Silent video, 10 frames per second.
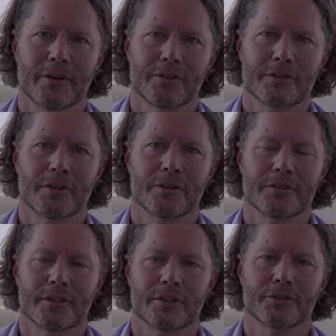There's
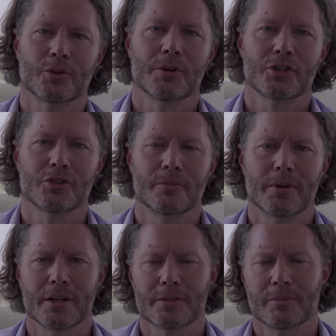still so much to
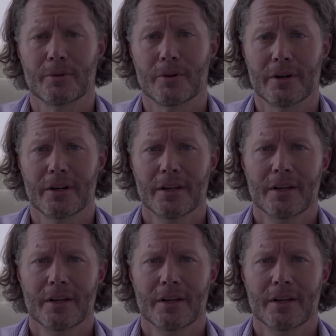explore,